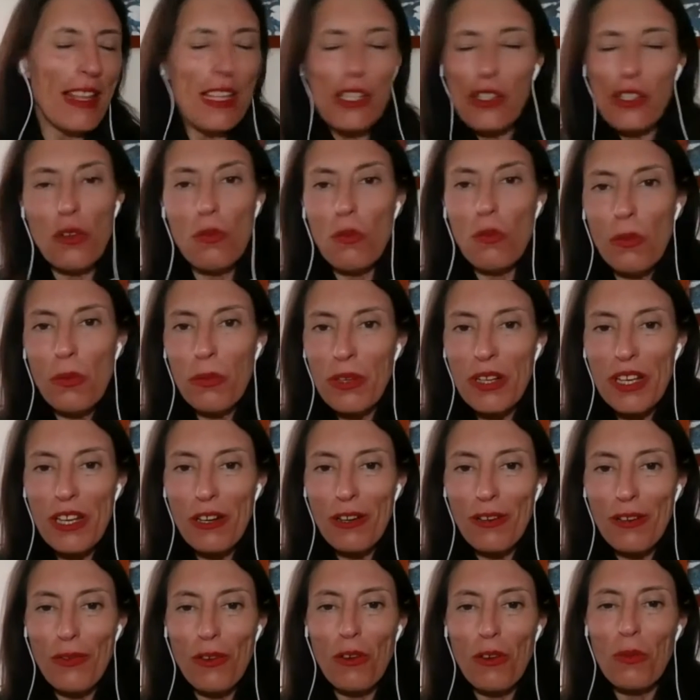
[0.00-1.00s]
not what we're here
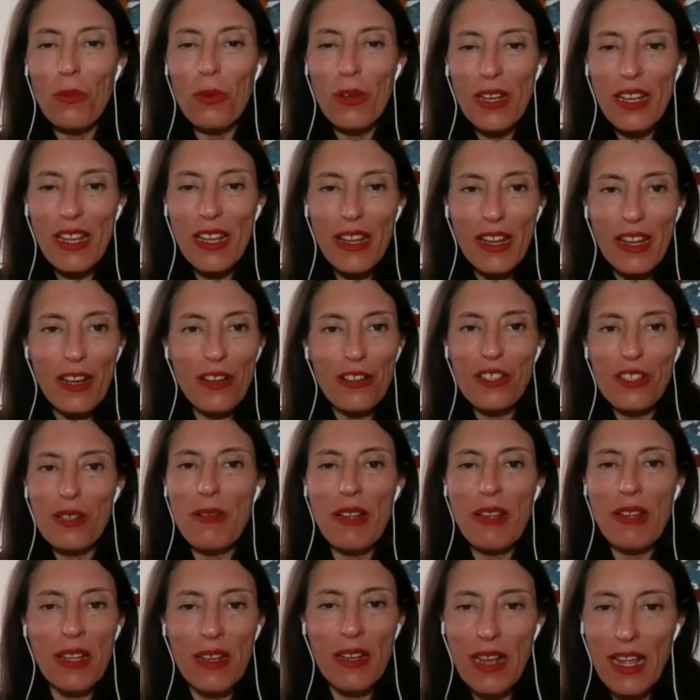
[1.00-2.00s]
for. We're here to be
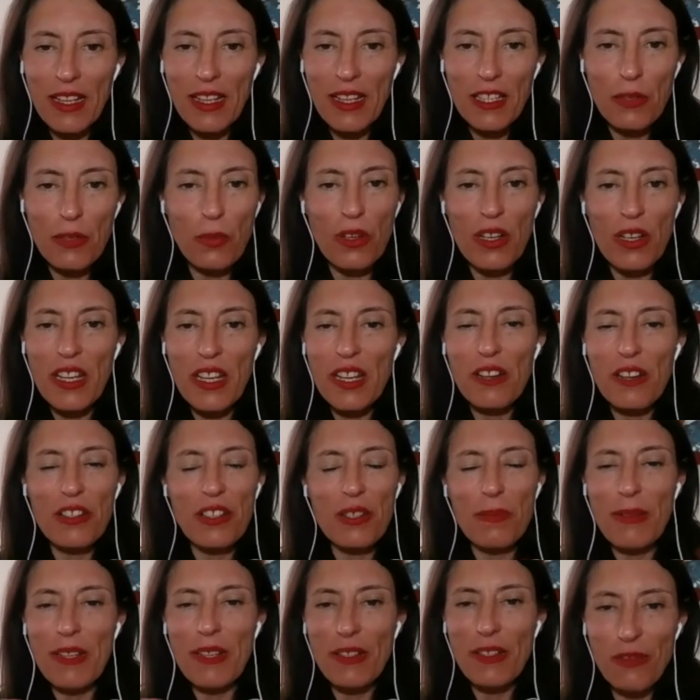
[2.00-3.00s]
connected. We're here to
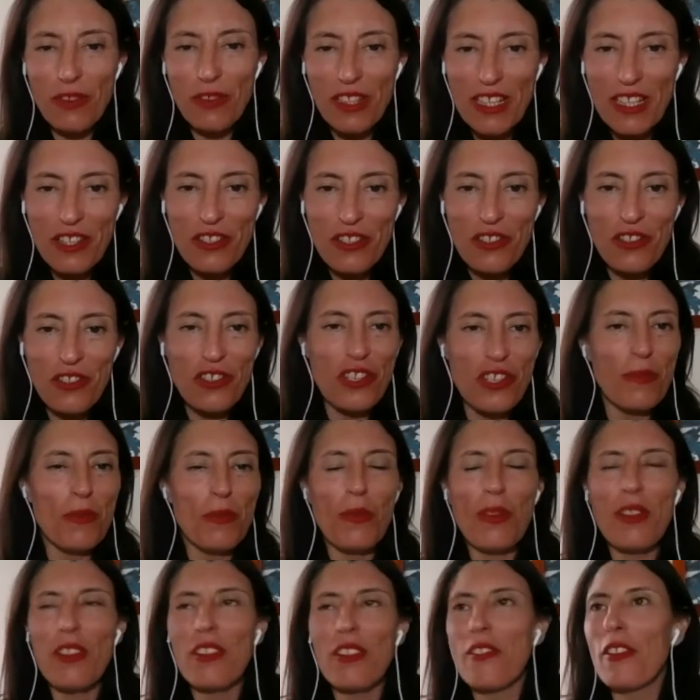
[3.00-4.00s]
be in relationships,
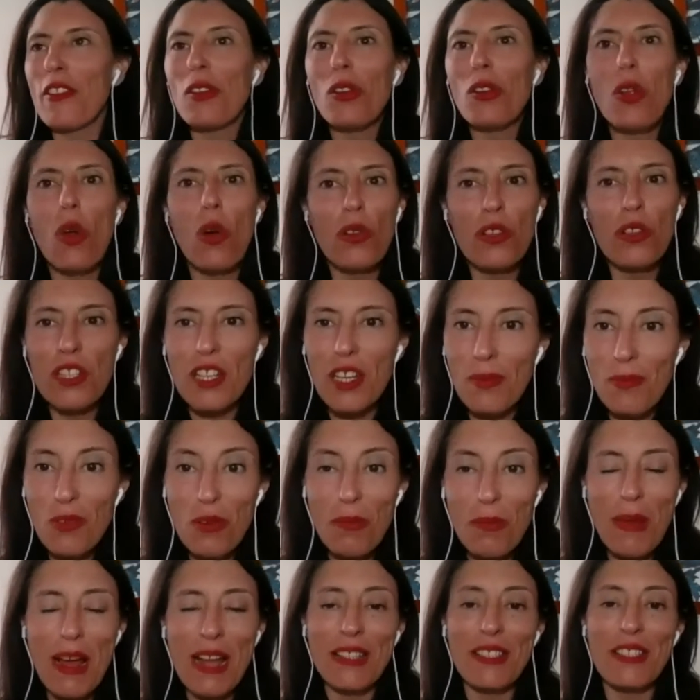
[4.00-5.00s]
whether they're long-term
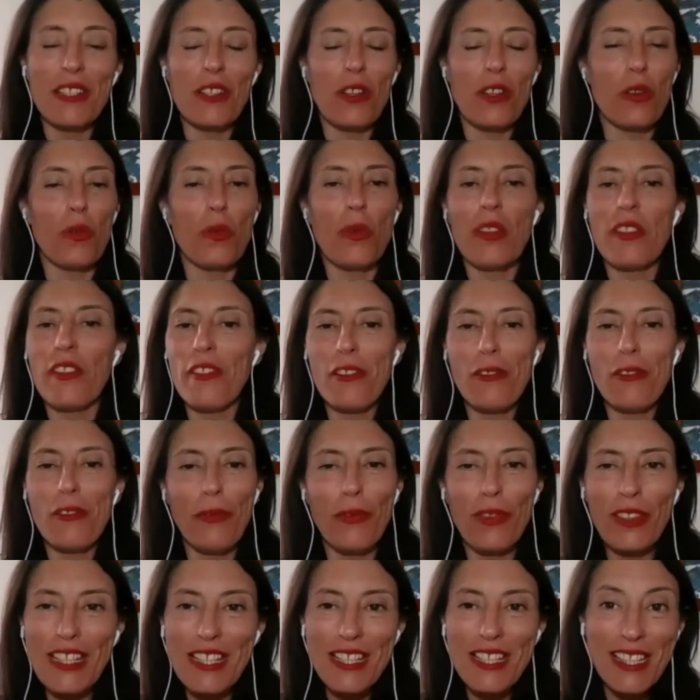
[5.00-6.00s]
romantic or whether they're
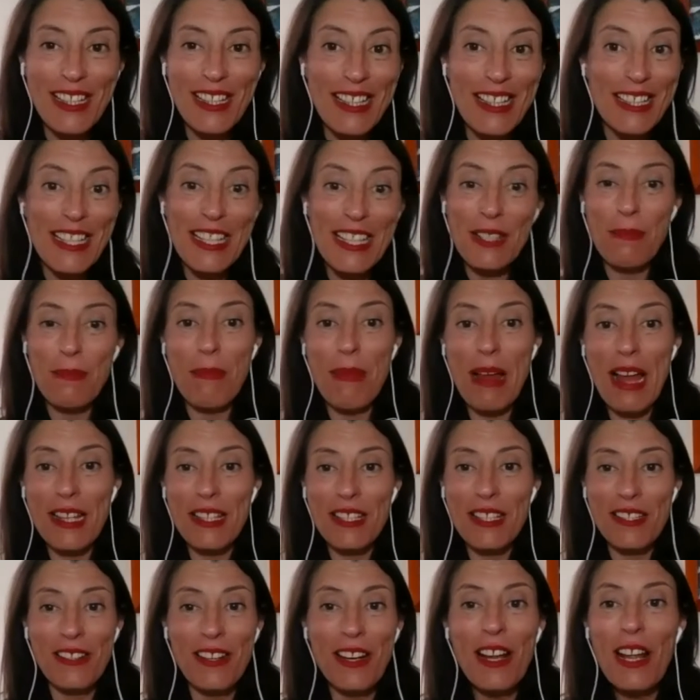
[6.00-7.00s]
fleeting, it doesn't
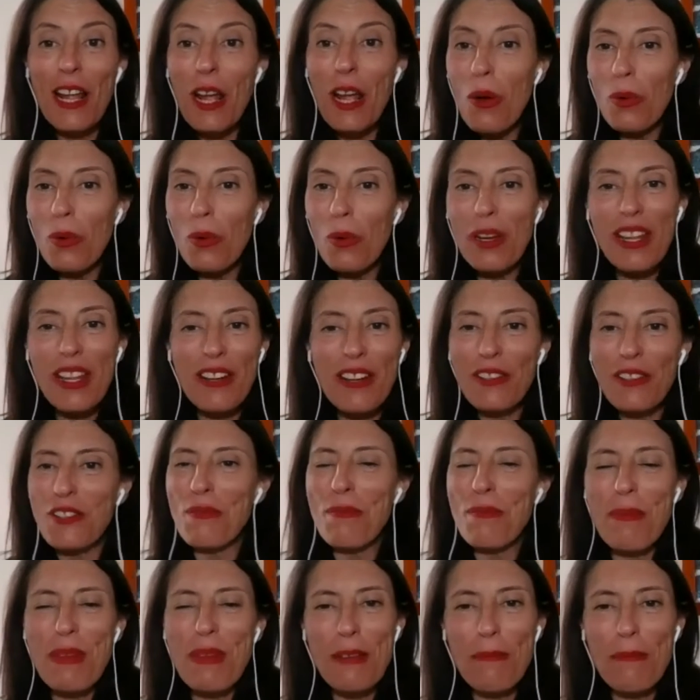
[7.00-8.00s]
matter. We're here to
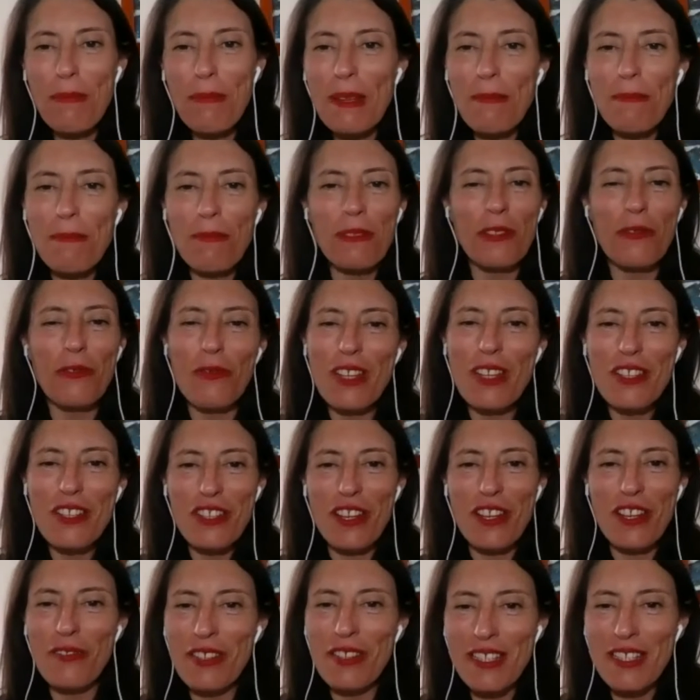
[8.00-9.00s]
meet people and reach
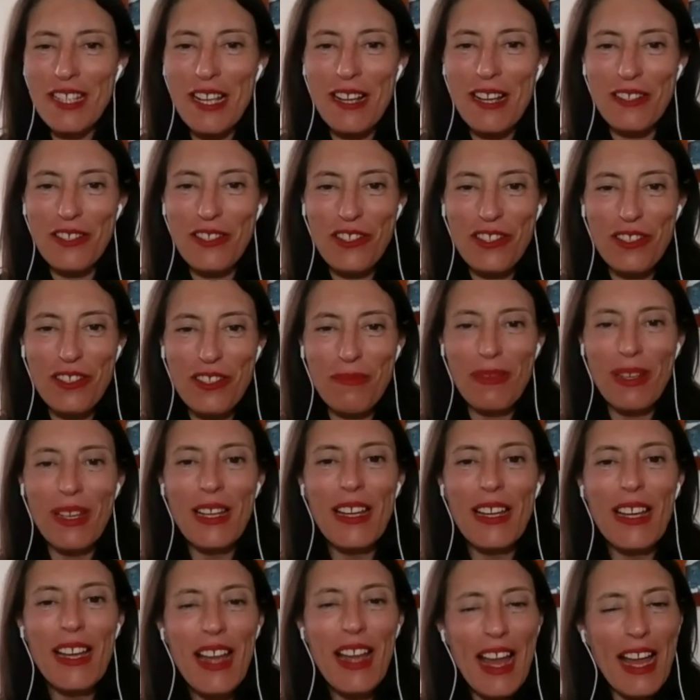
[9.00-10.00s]
out and touch them.
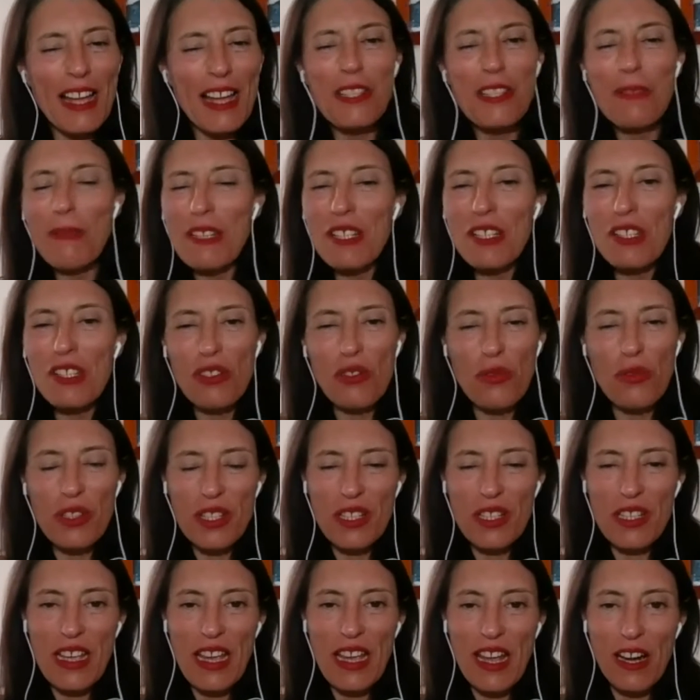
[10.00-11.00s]
And to be so
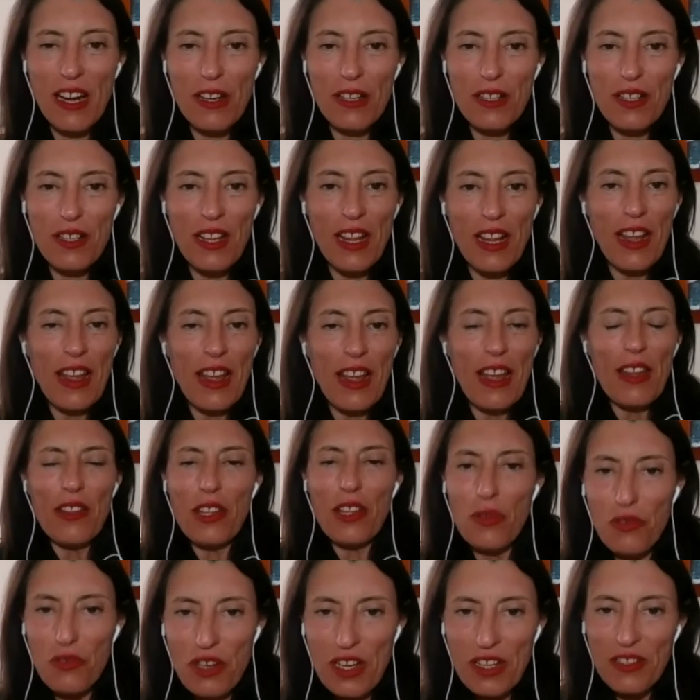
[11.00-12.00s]
scared that
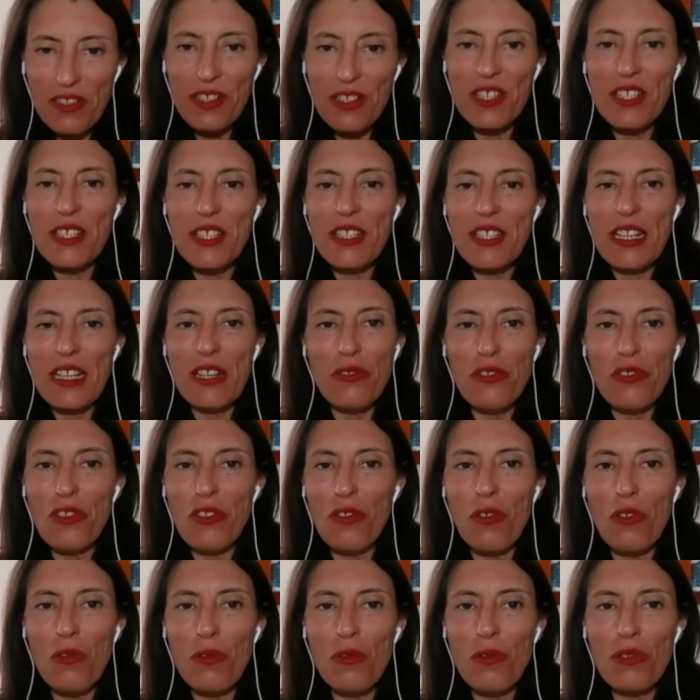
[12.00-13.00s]
you'd rather stay on
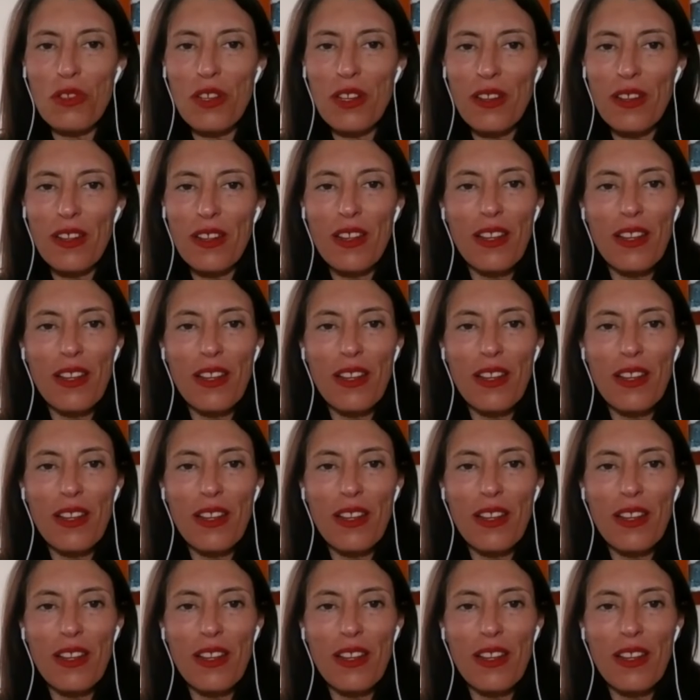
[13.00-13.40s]
your own,